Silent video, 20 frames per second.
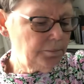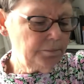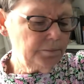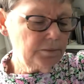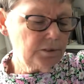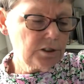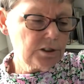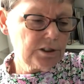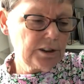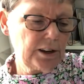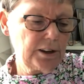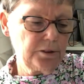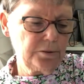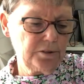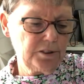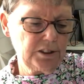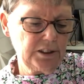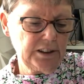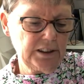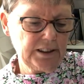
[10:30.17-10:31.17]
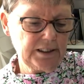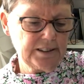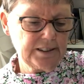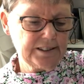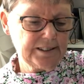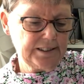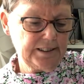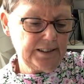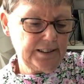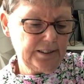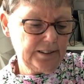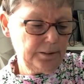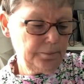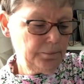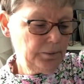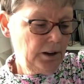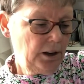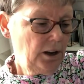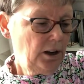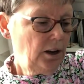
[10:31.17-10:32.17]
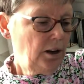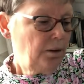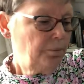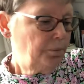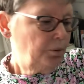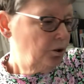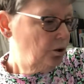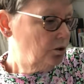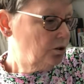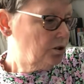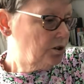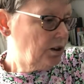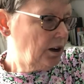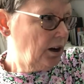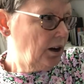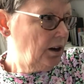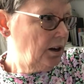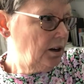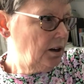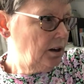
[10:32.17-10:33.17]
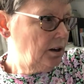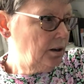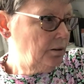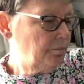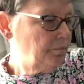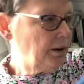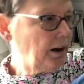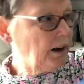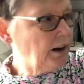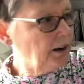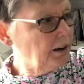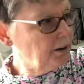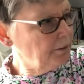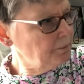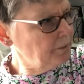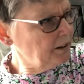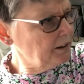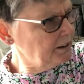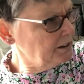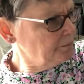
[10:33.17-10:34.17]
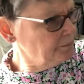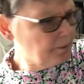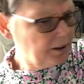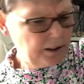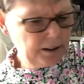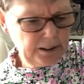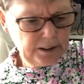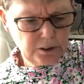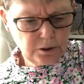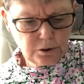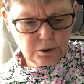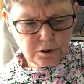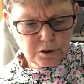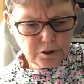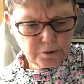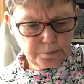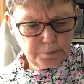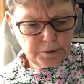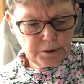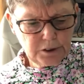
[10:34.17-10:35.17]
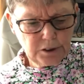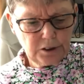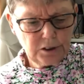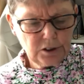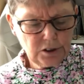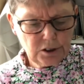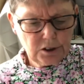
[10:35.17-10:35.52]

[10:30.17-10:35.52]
so that you can see them, but I made my husband.